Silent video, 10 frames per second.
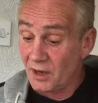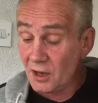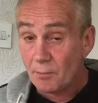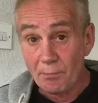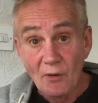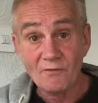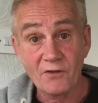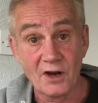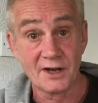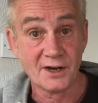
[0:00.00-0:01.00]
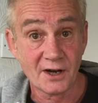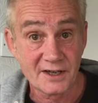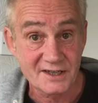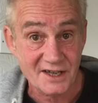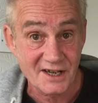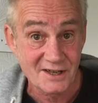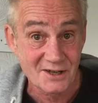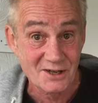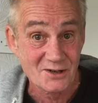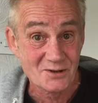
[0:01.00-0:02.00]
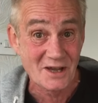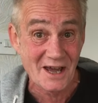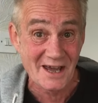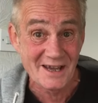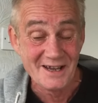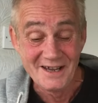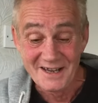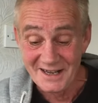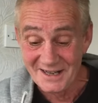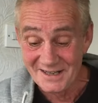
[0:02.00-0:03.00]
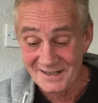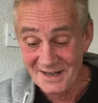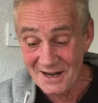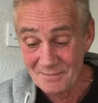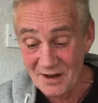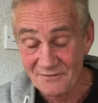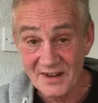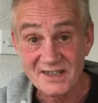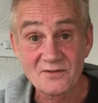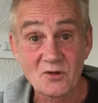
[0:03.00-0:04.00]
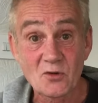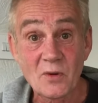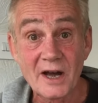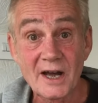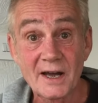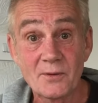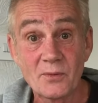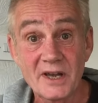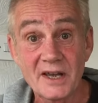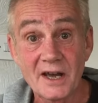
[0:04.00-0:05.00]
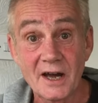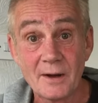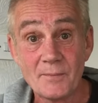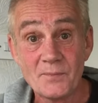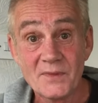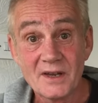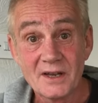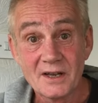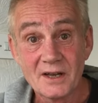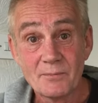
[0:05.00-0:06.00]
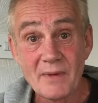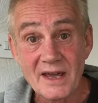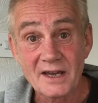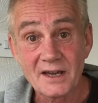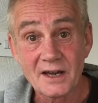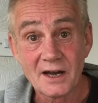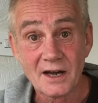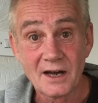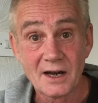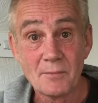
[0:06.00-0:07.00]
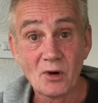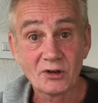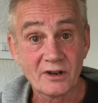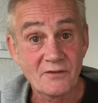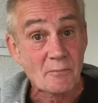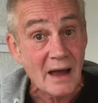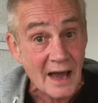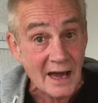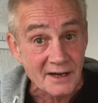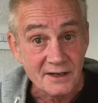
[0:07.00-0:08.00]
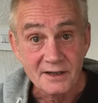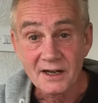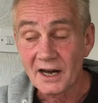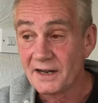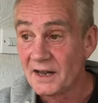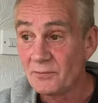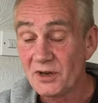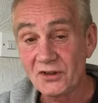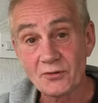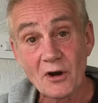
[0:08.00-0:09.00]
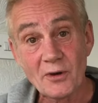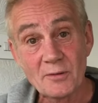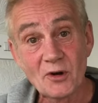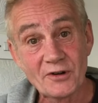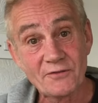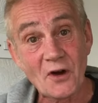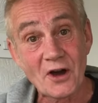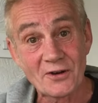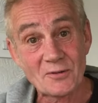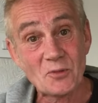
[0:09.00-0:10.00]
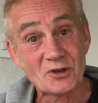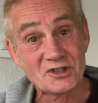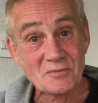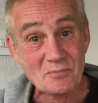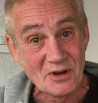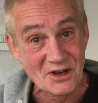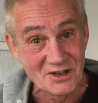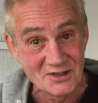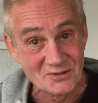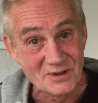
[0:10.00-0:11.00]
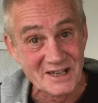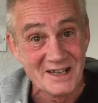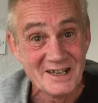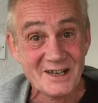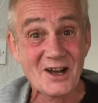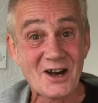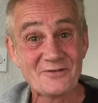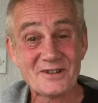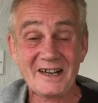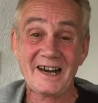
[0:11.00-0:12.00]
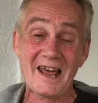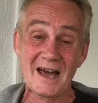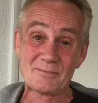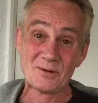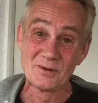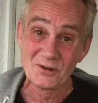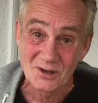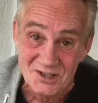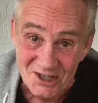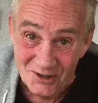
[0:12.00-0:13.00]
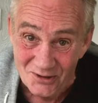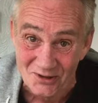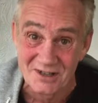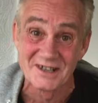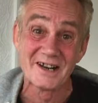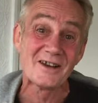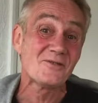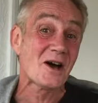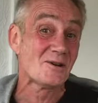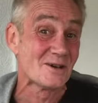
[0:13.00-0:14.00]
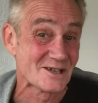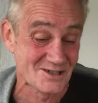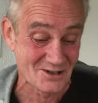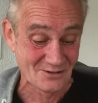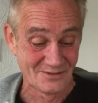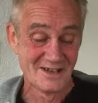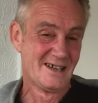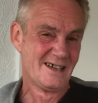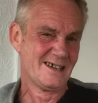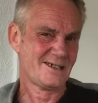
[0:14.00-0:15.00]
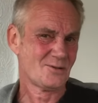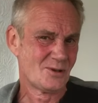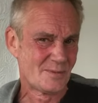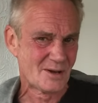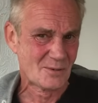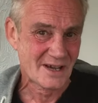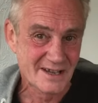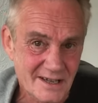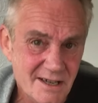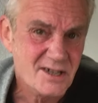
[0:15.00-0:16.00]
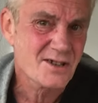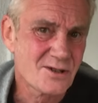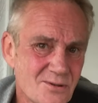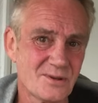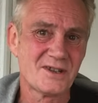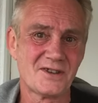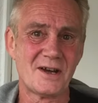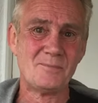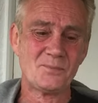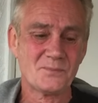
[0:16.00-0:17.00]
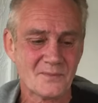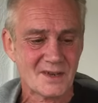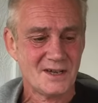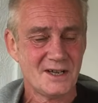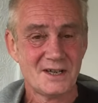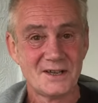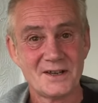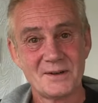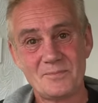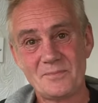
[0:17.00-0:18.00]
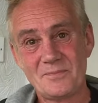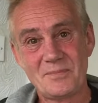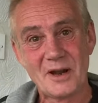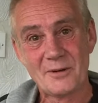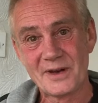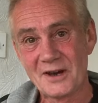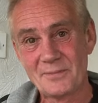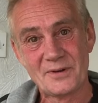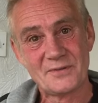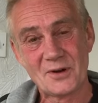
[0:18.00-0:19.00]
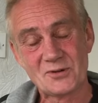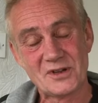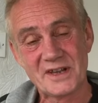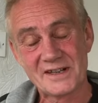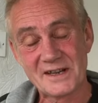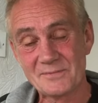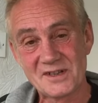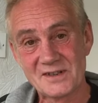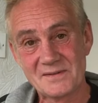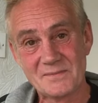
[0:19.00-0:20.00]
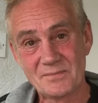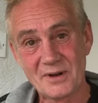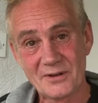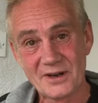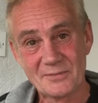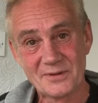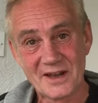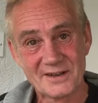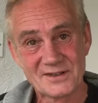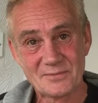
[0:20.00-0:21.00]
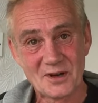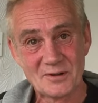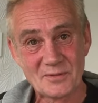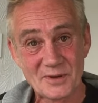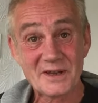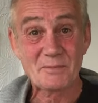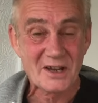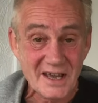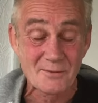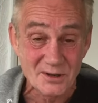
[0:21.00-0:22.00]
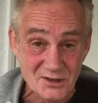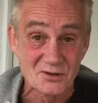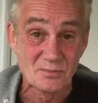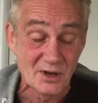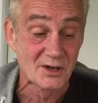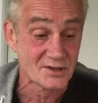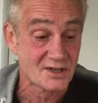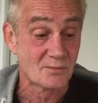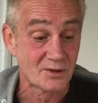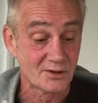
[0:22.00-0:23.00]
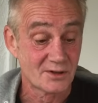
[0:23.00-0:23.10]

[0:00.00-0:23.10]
bonfire night in the UK is a festival where we make a model of a man and then we throw him on a fire and watch him burn as we laugh and clap with our children and let fireworks off. It's all a bit weird. It's to do with the blowing up of, or the attempted blowing up of the House of Parliament. But yeah, we do burn someone